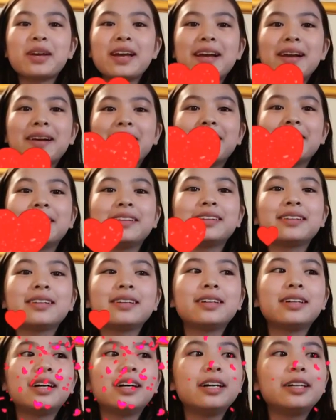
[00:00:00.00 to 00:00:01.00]

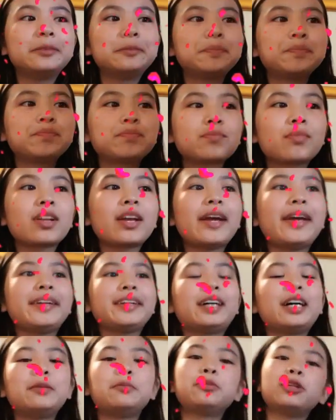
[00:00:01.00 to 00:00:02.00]
and I'm
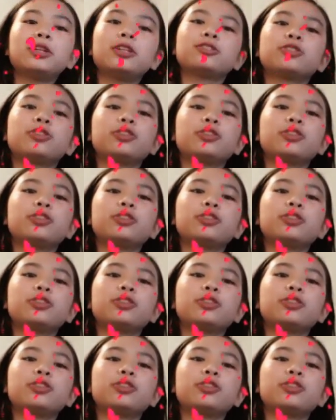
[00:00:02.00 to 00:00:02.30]
pretty